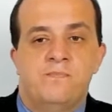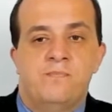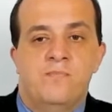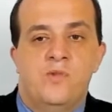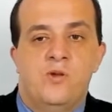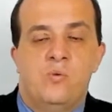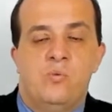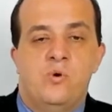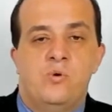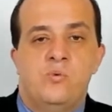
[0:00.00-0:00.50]

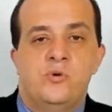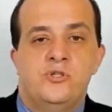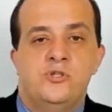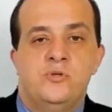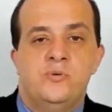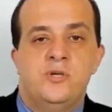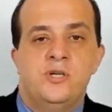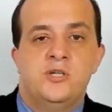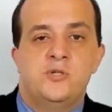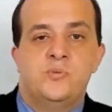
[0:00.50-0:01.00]
what we're
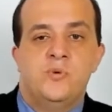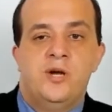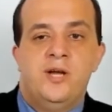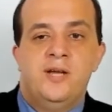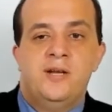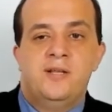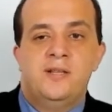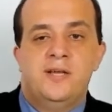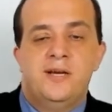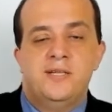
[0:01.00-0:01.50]
doing is we're
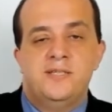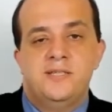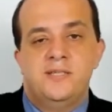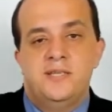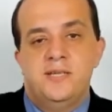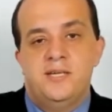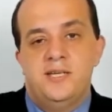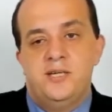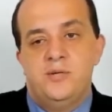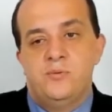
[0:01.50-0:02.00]
analyzing
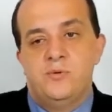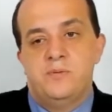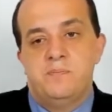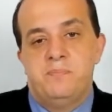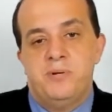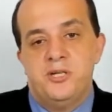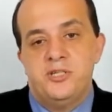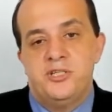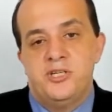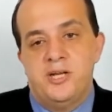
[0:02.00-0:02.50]
the keyword
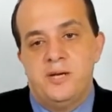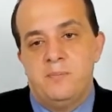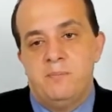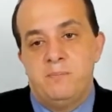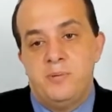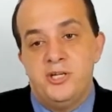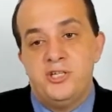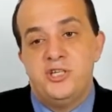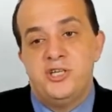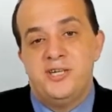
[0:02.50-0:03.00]

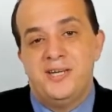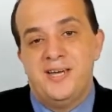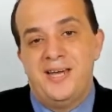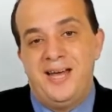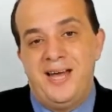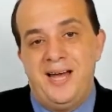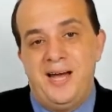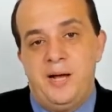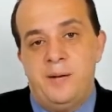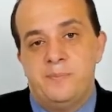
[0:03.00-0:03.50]
budgeting
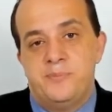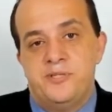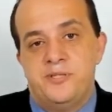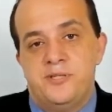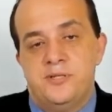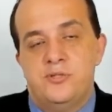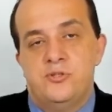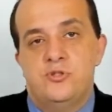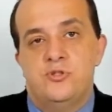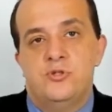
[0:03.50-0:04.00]

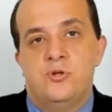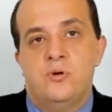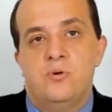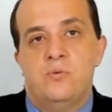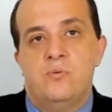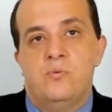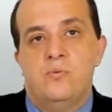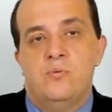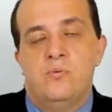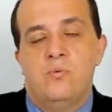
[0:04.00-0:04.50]
apps. And
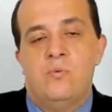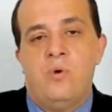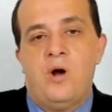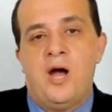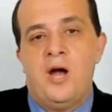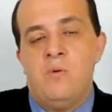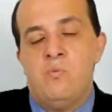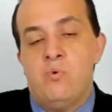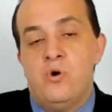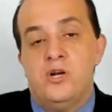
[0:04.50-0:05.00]
so
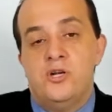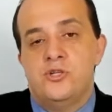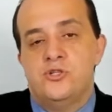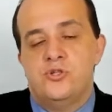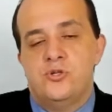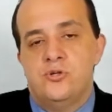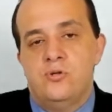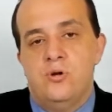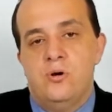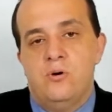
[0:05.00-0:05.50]
I wanted
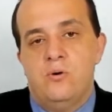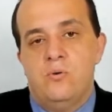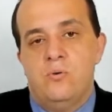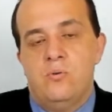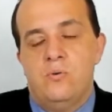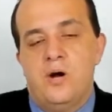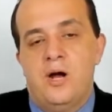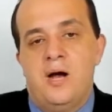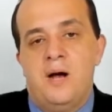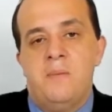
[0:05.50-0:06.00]
to
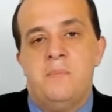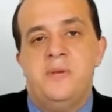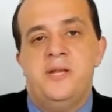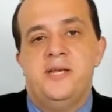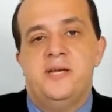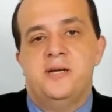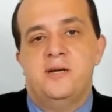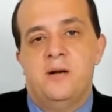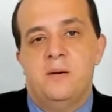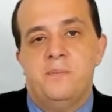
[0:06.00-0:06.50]
know how
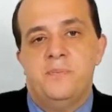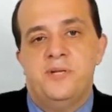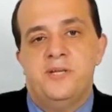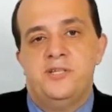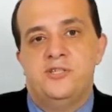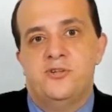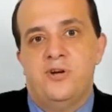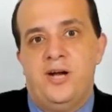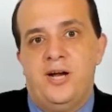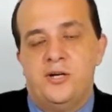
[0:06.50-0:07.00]
many
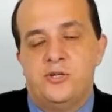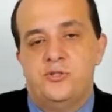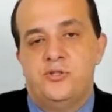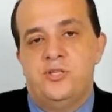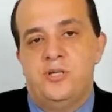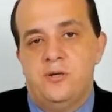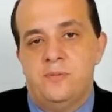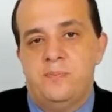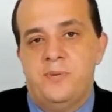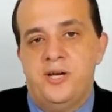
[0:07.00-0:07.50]
companies are
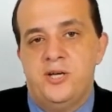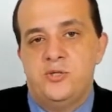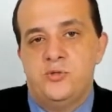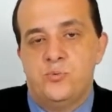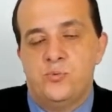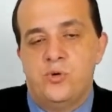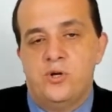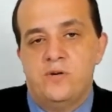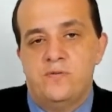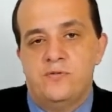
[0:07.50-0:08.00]
actually on page
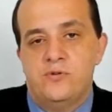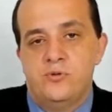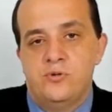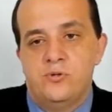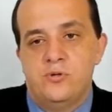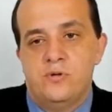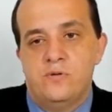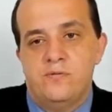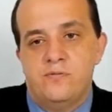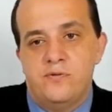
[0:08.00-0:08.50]
1 of
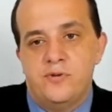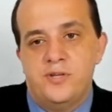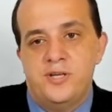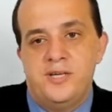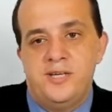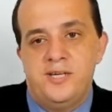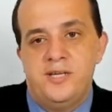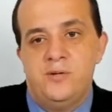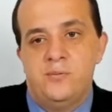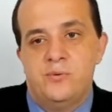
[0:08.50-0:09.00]
Google for the
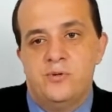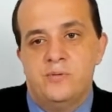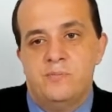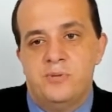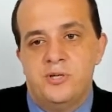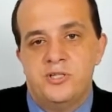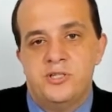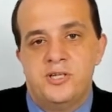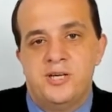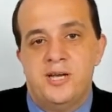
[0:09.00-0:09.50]
keyword
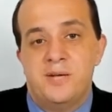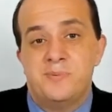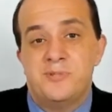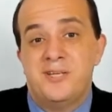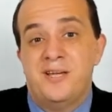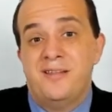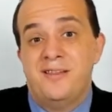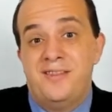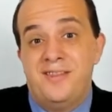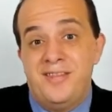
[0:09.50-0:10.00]
budgeting
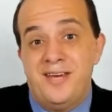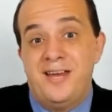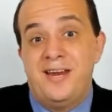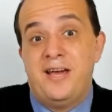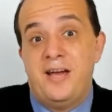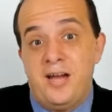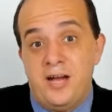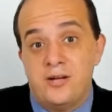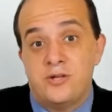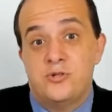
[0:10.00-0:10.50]
apps that
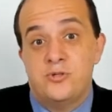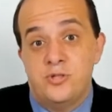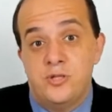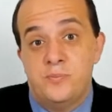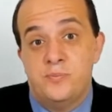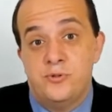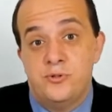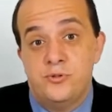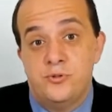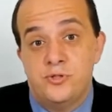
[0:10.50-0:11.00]
actually
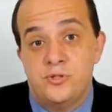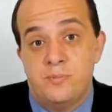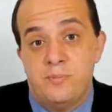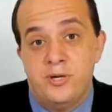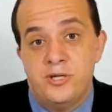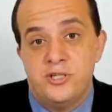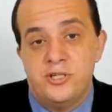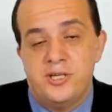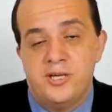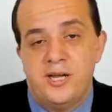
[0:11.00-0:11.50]
produce a
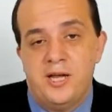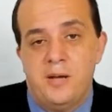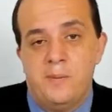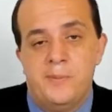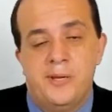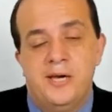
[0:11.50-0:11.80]
budgeting app.